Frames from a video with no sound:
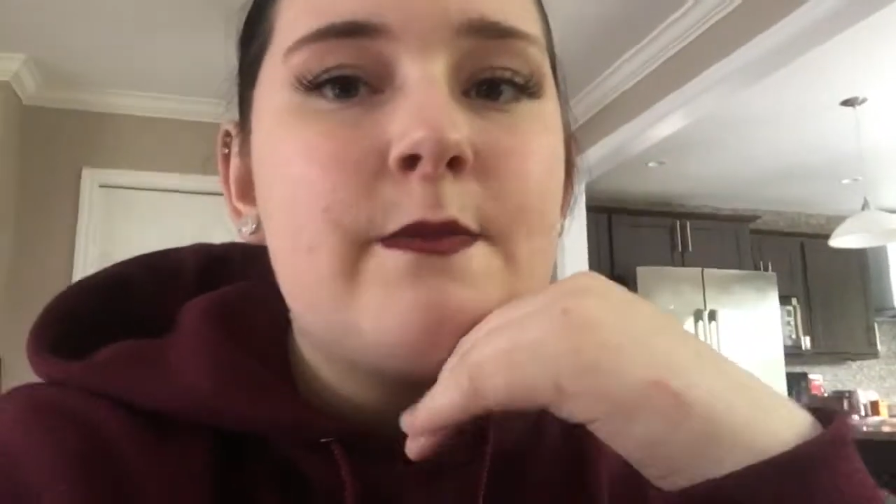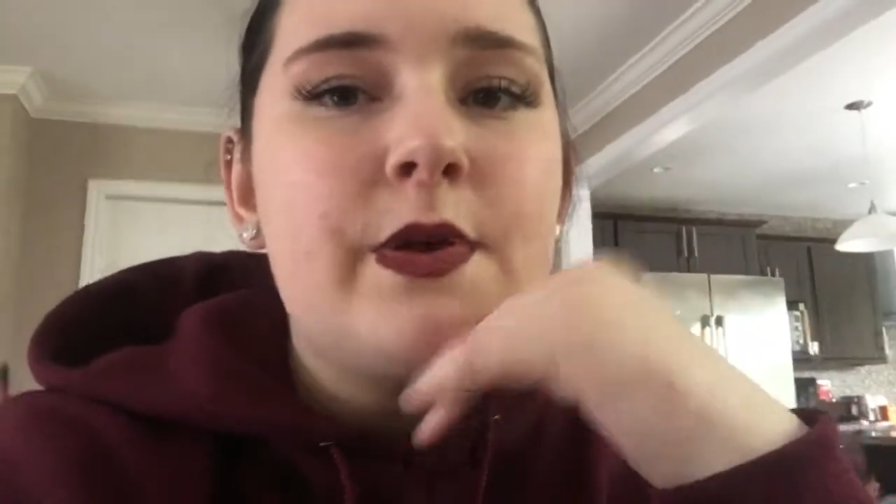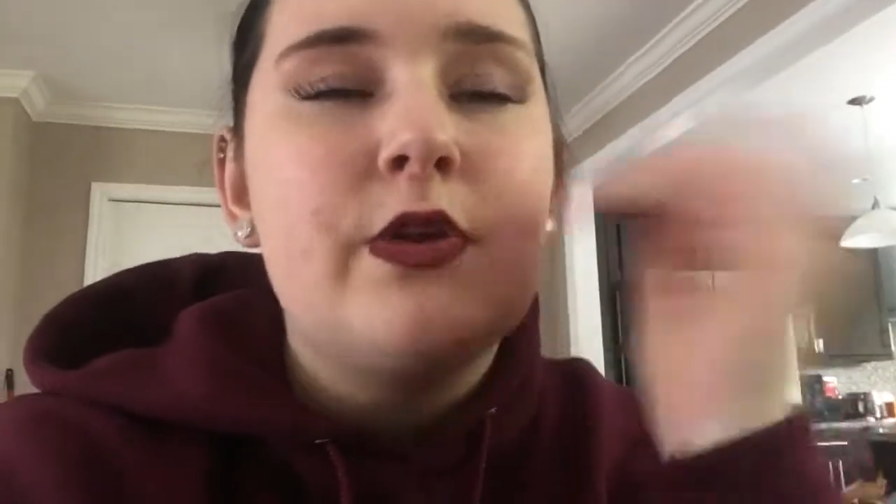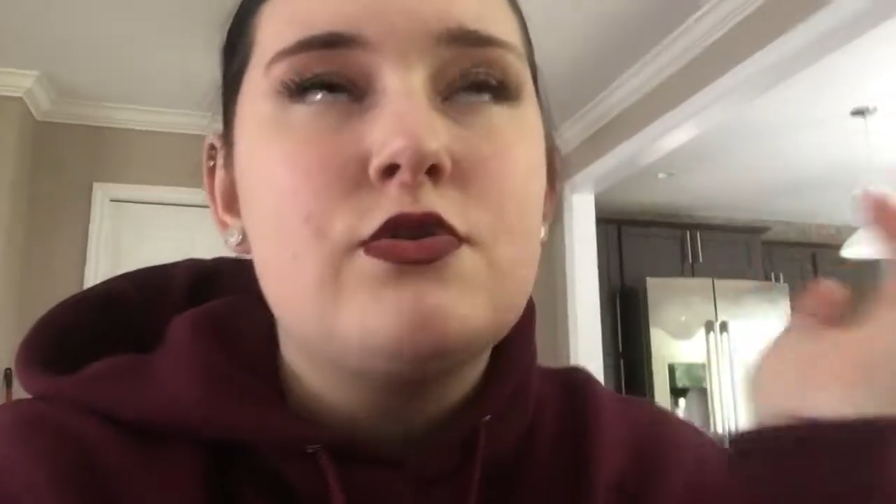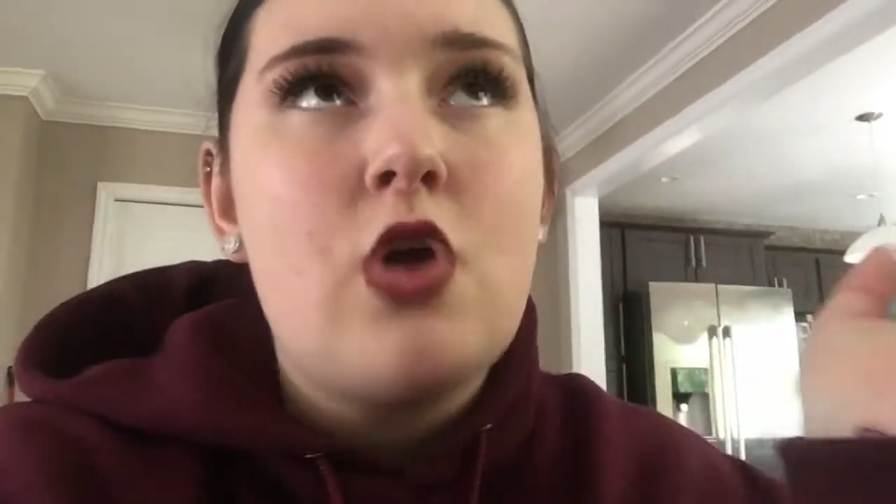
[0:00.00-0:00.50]

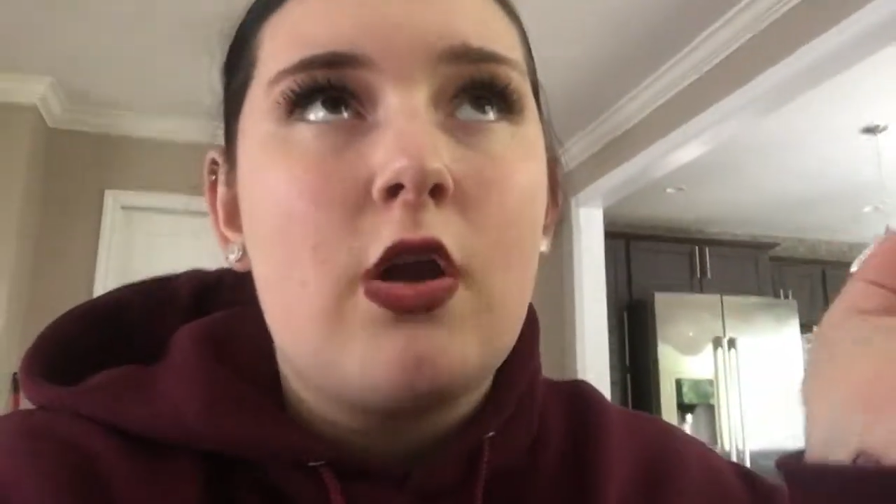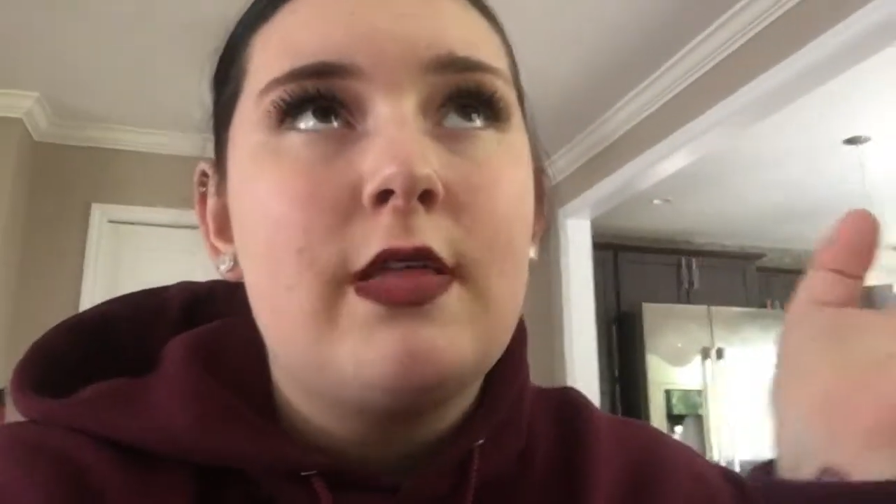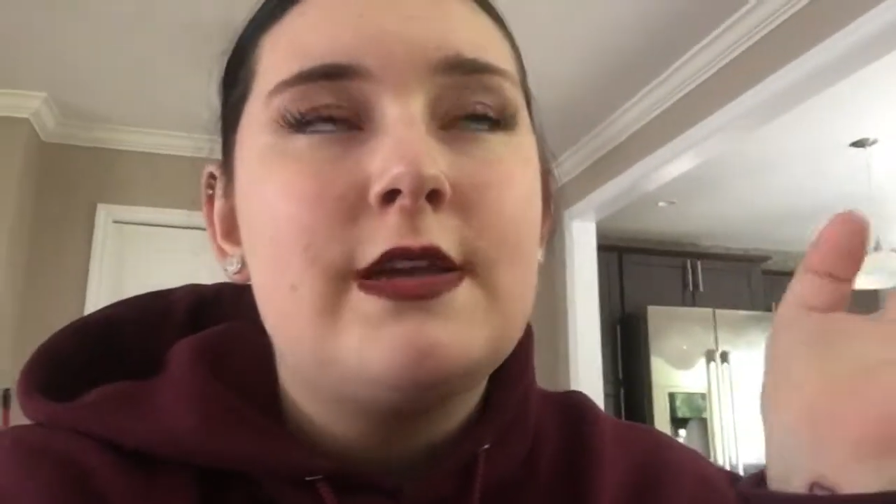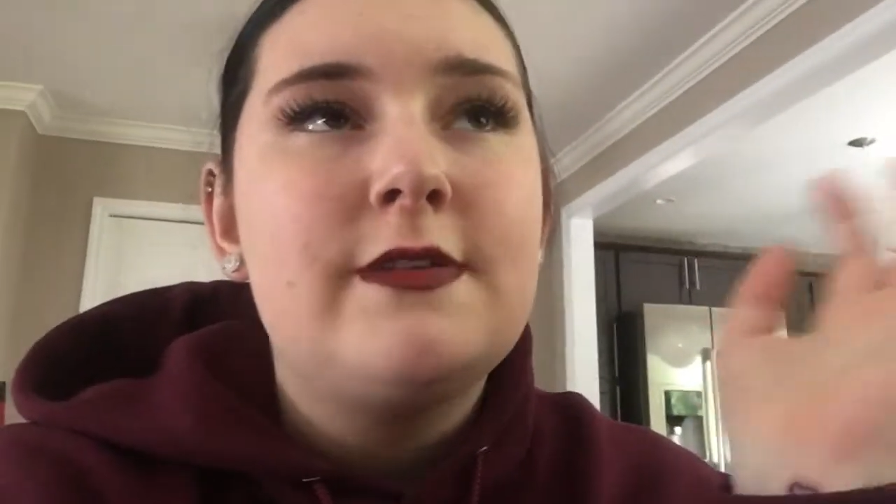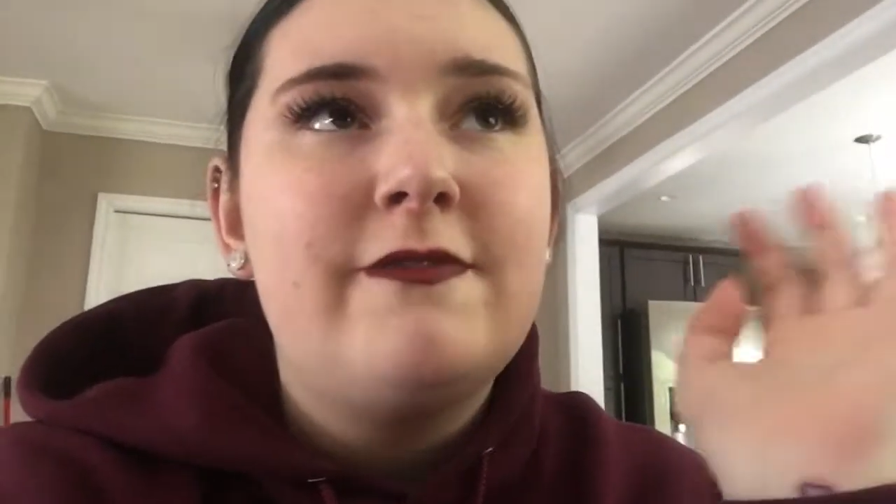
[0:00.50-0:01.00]
but you're not
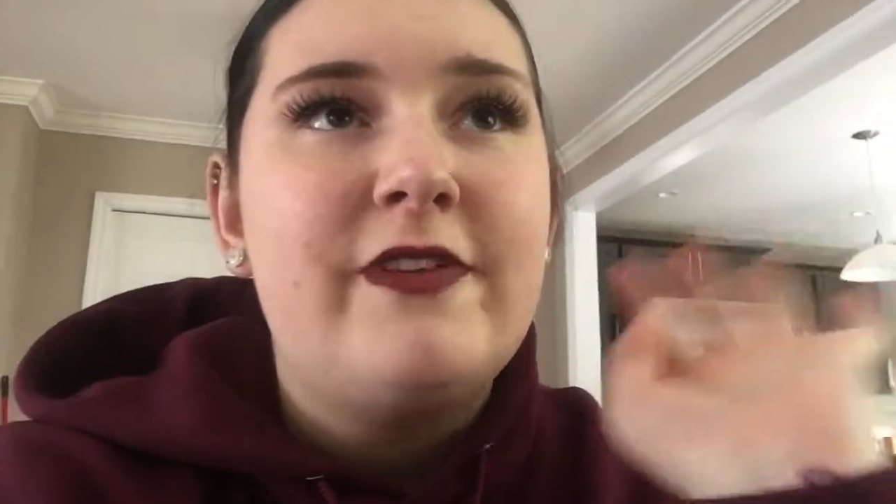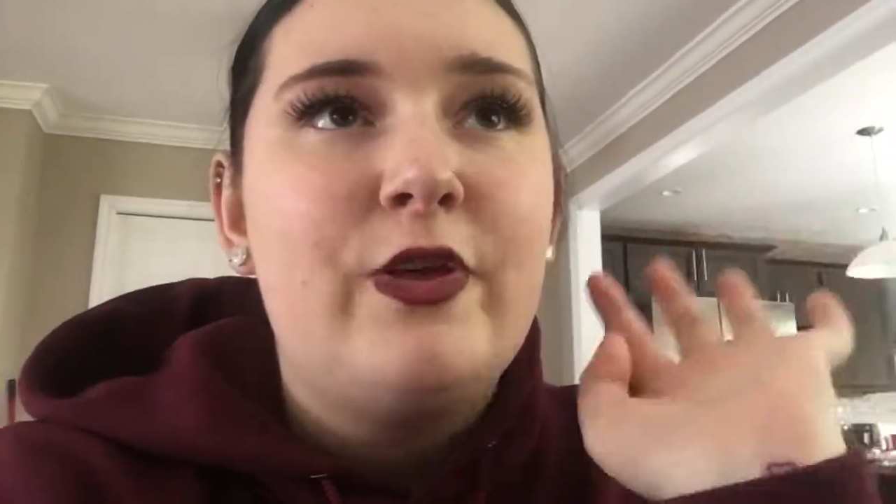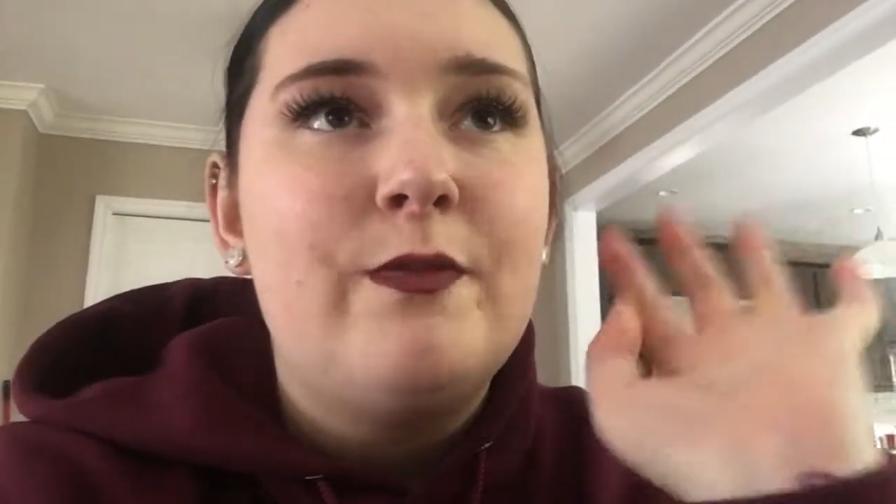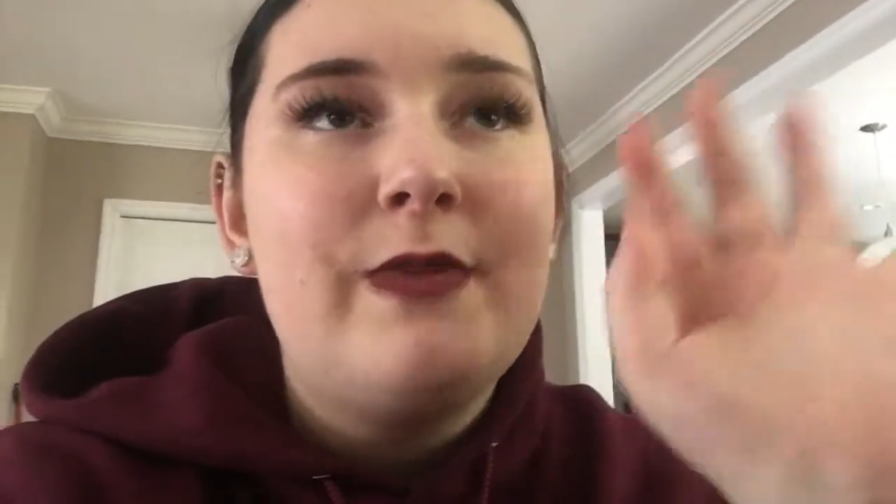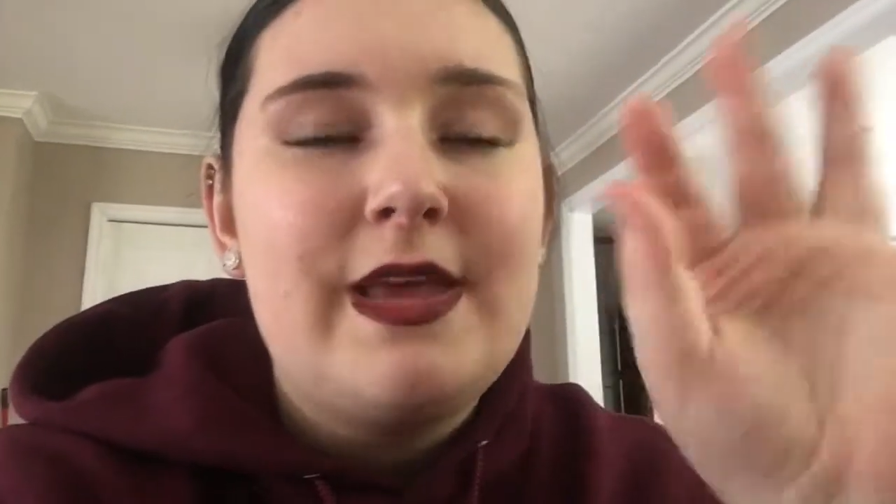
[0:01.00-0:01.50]
allowed to
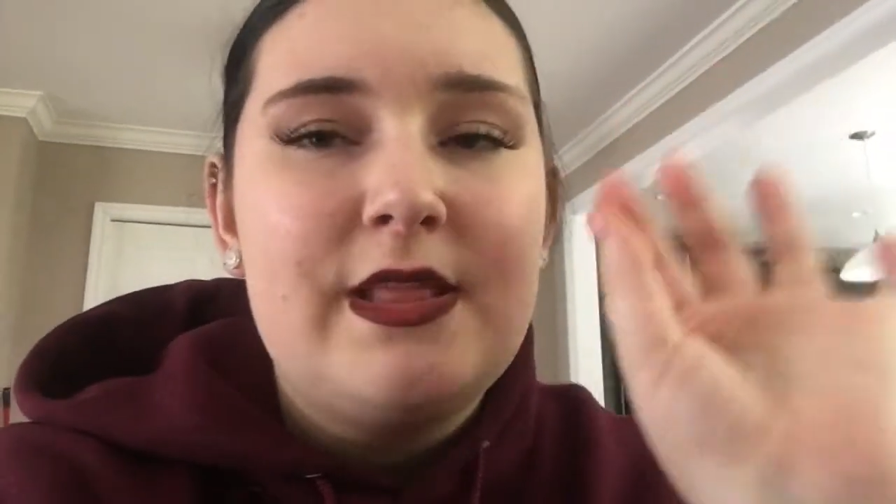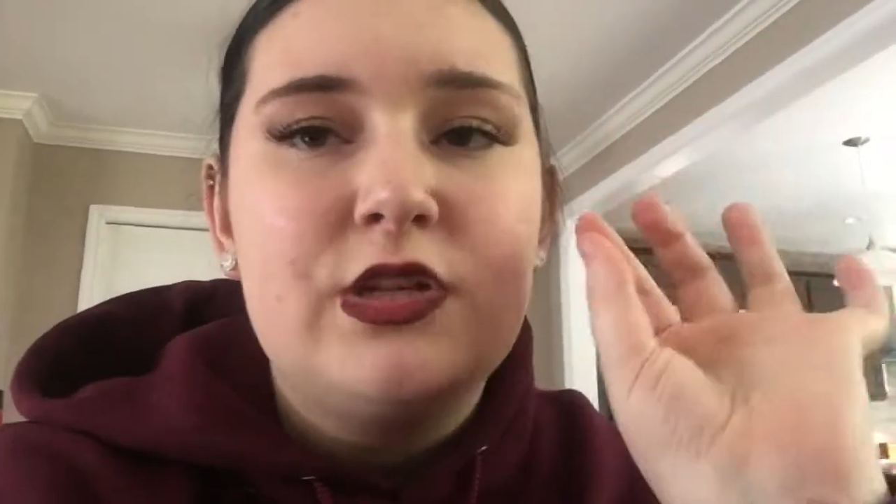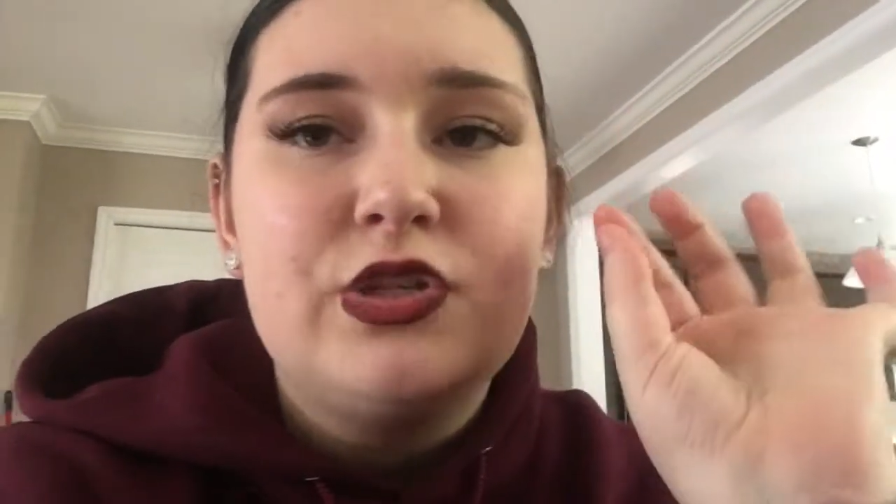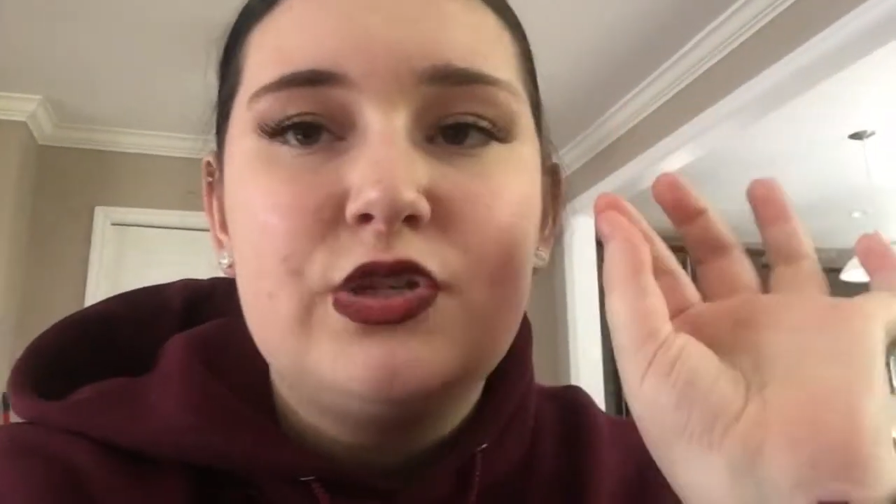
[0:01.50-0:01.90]
film in